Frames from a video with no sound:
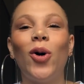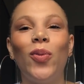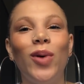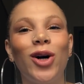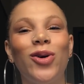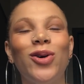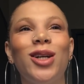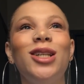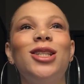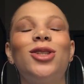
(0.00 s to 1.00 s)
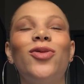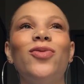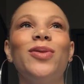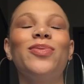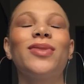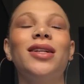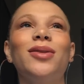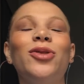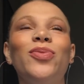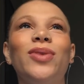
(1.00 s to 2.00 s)
oh my god, he's so,
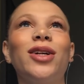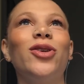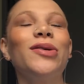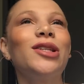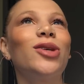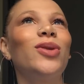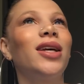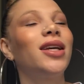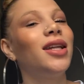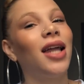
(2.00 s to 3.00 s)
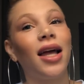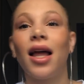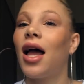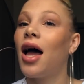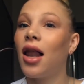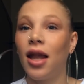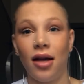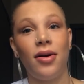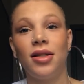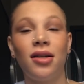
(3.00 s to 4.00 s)
oh my god, I'm so lucky. Like
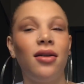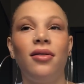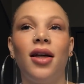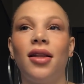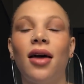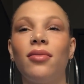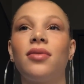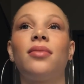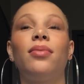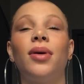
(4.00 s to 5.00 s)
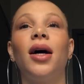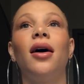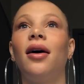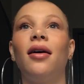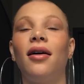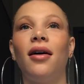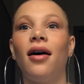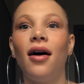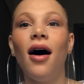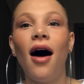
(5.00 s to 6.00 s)
I tell you, like, that was,
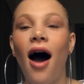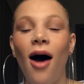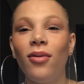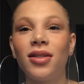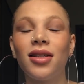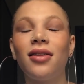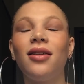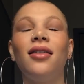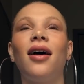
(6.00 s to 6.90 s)
I was literally